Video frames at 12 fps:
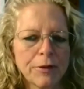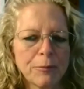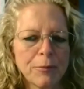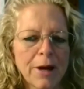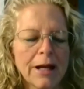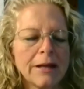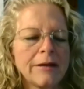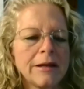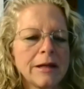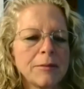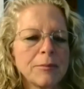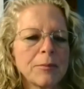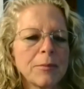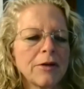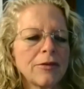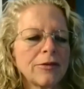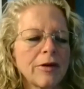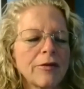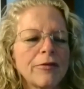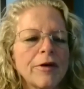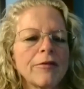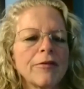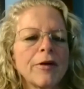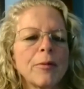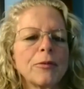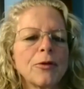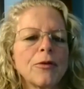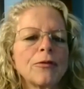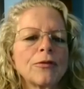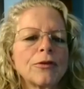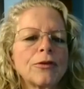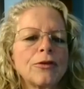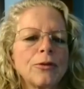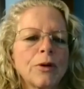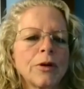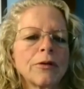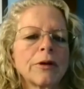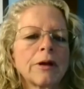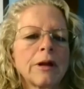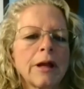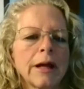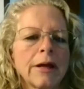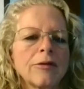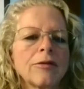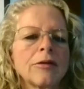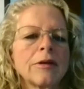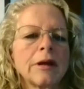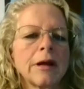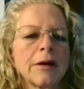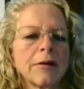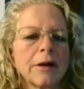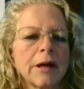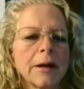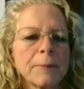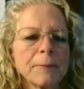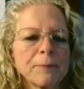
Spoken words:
my team and myself have helped over 200 clients in the area.